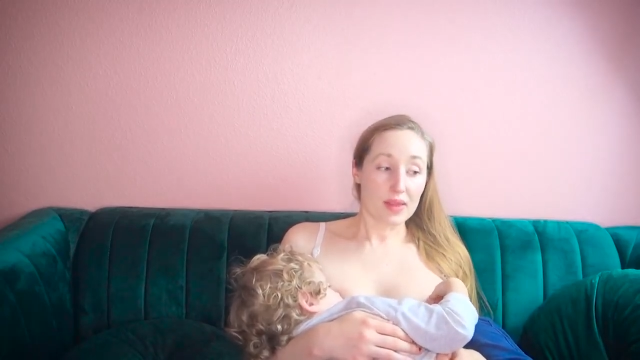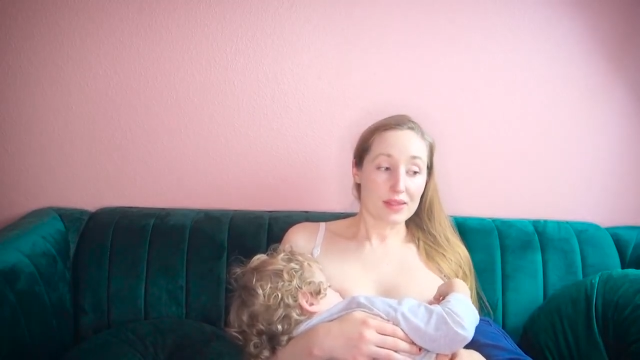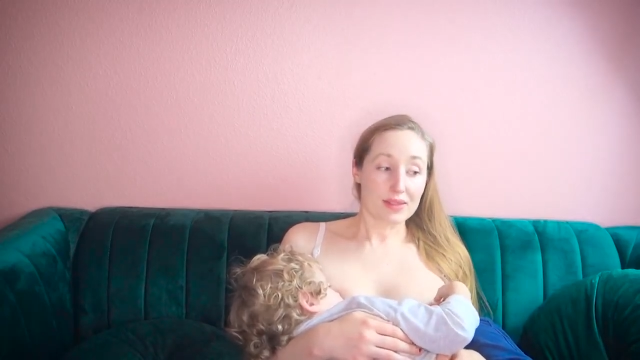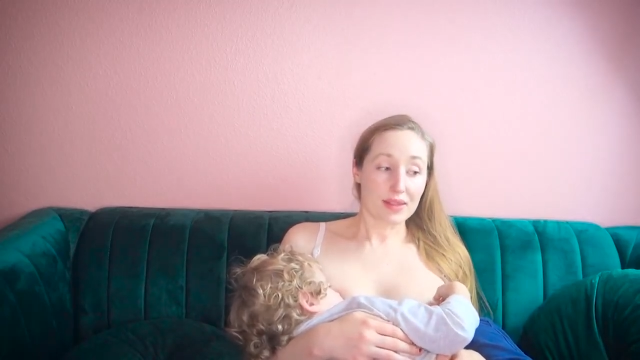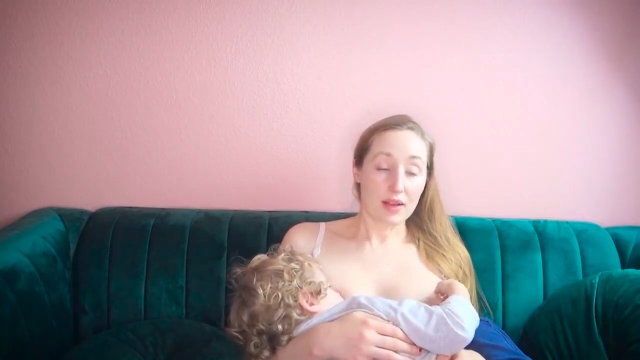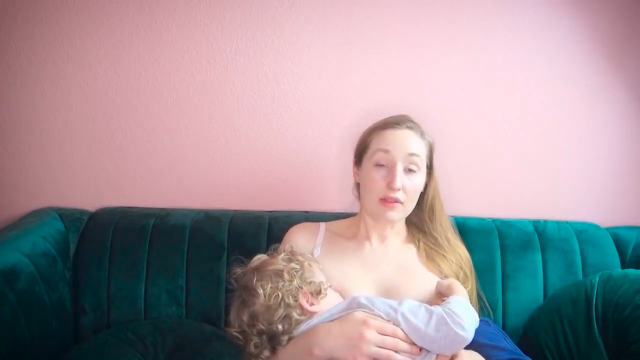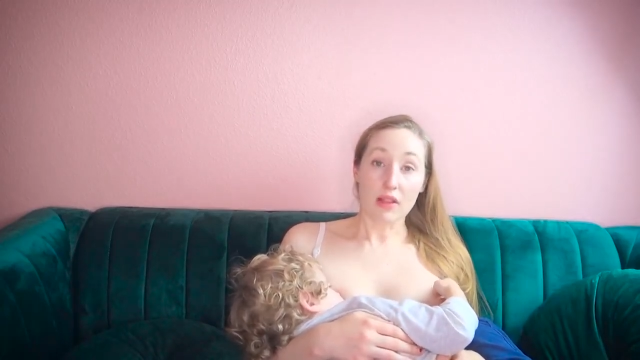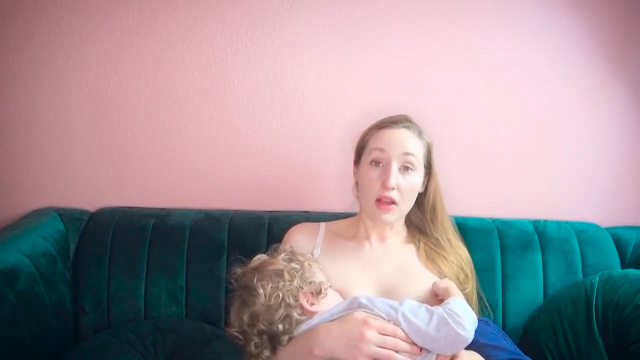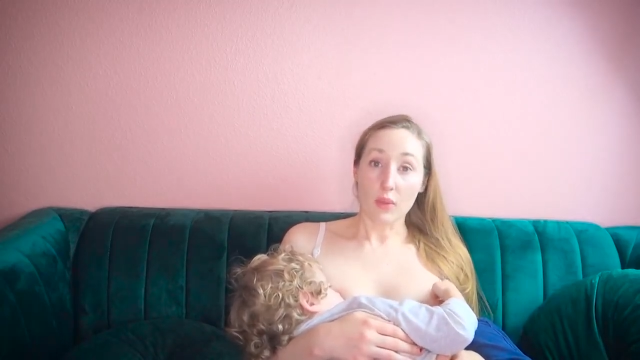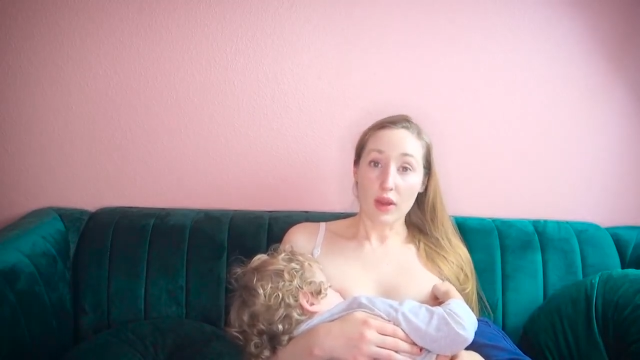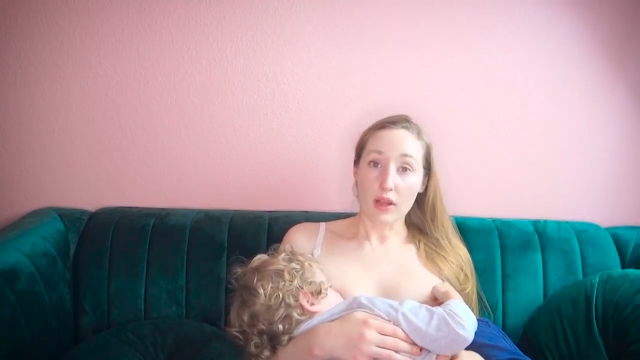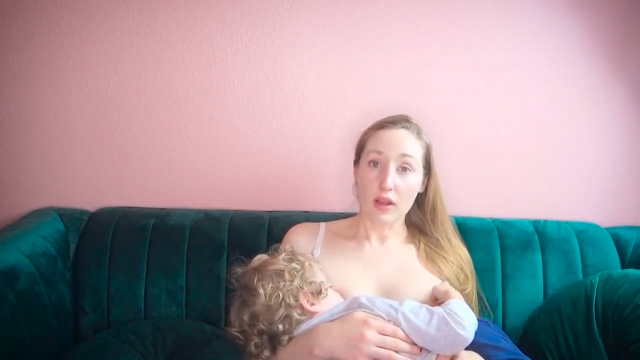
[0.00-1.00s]
They still have a
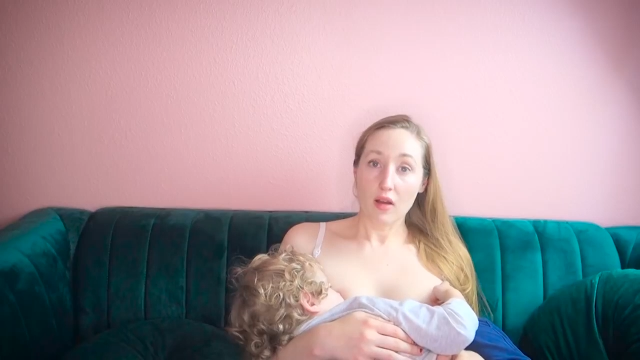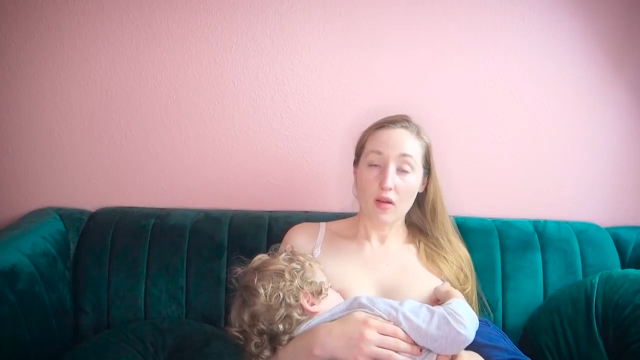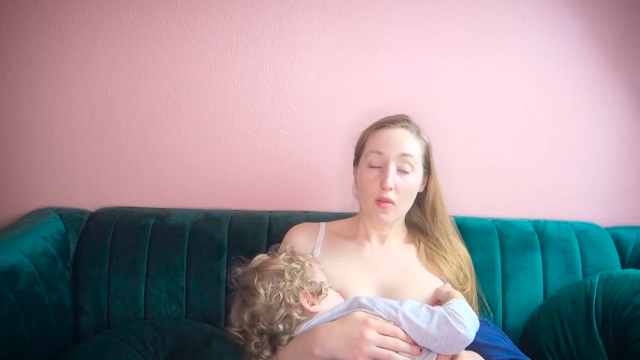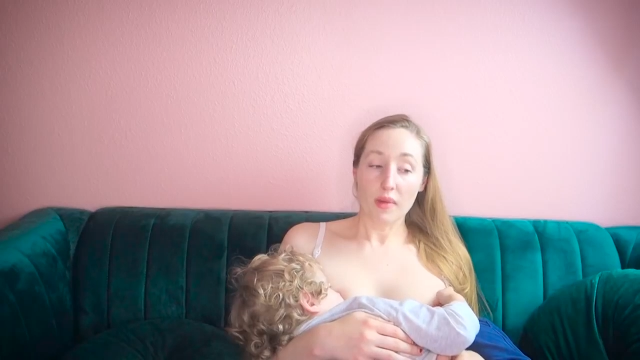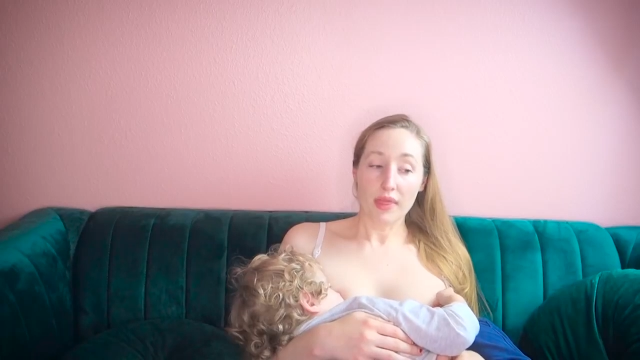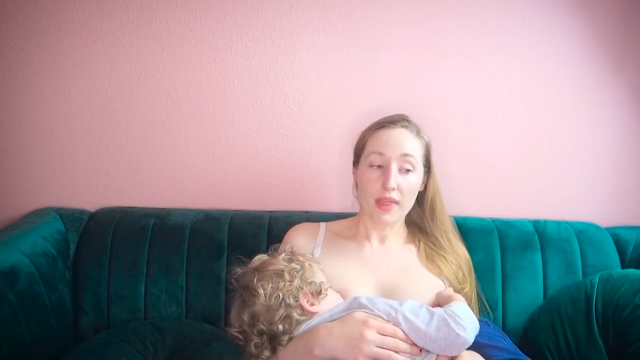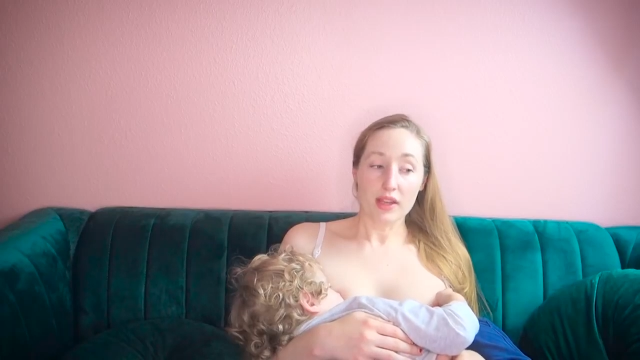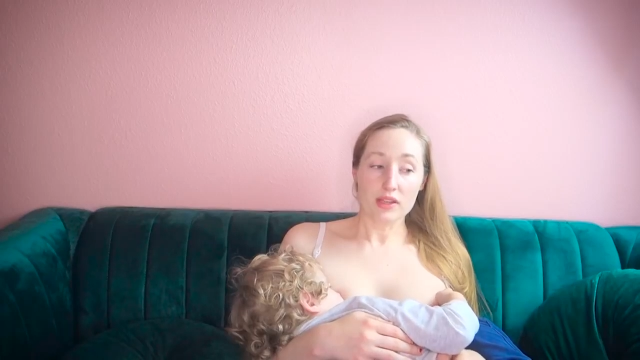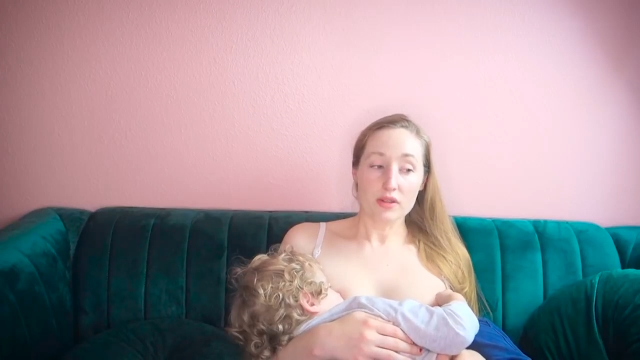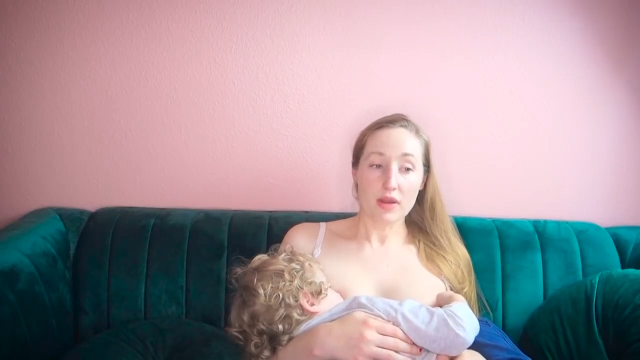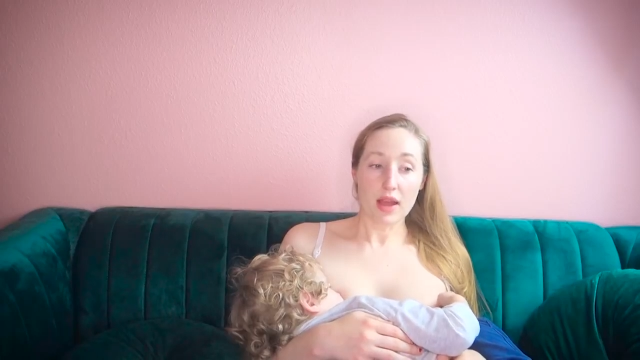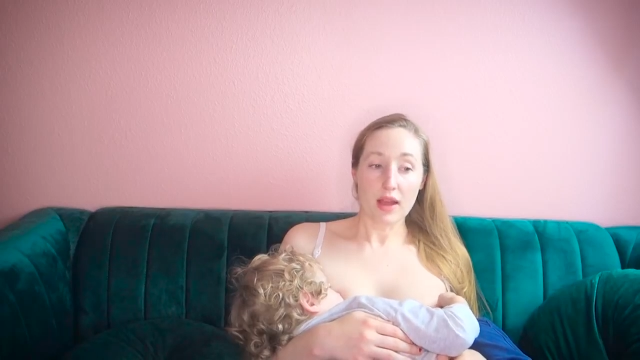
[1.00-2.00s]
long way to go, but they
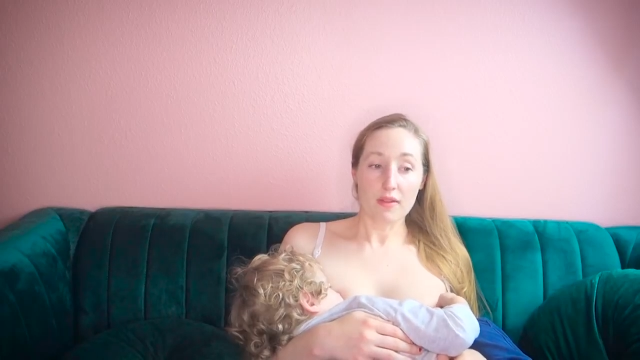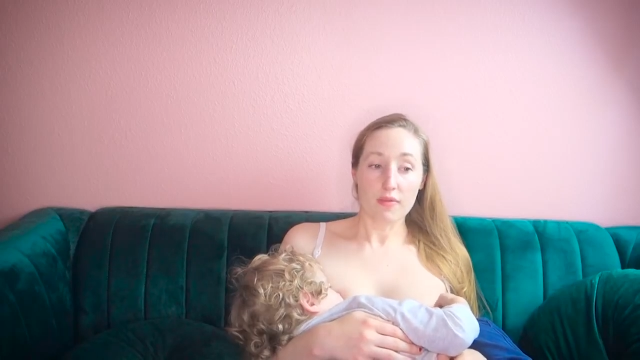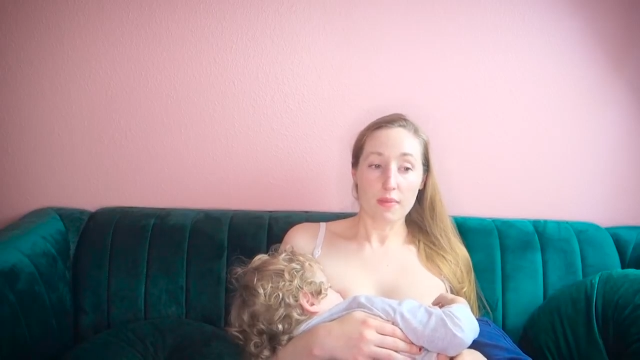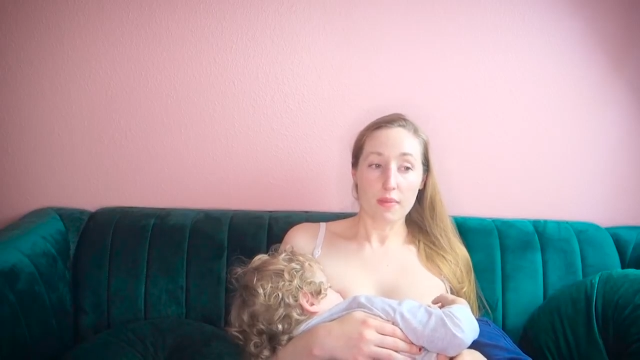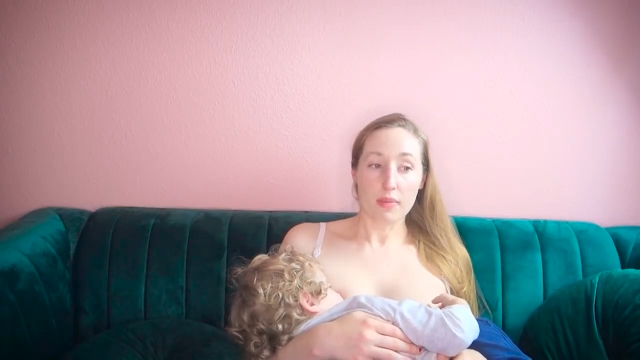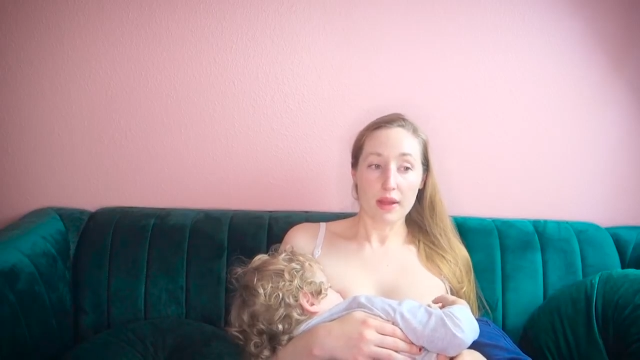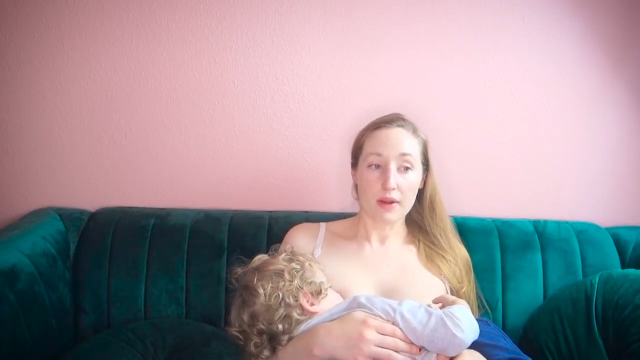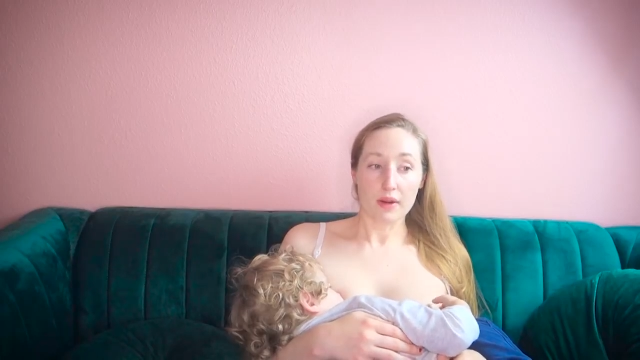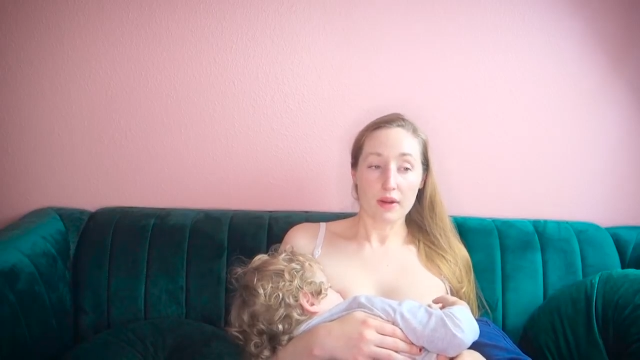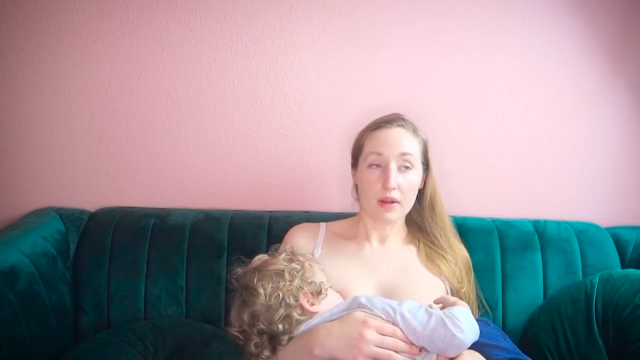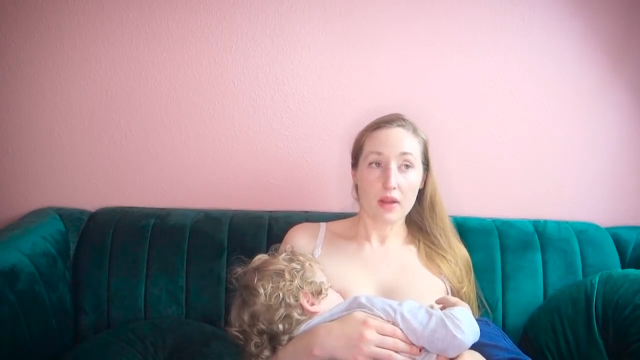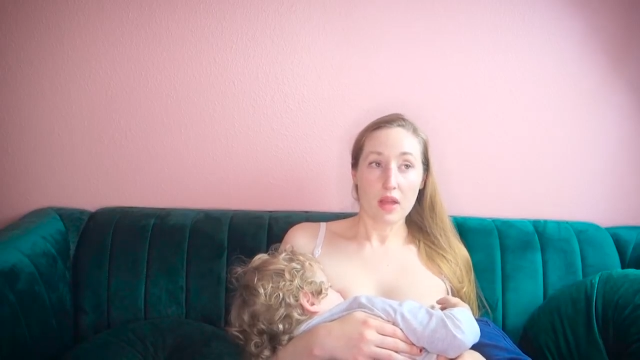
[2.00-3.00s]
do have
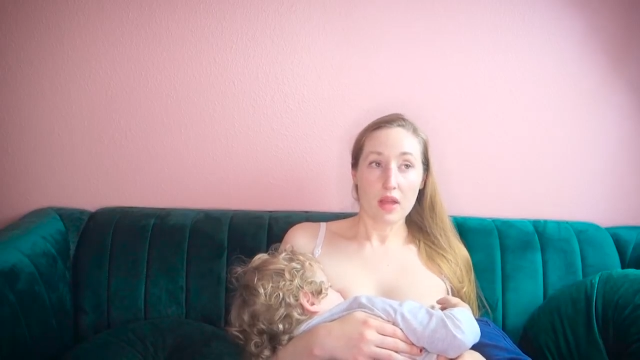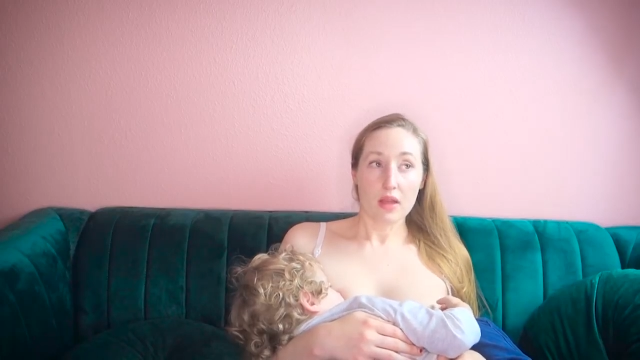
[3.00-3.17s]
better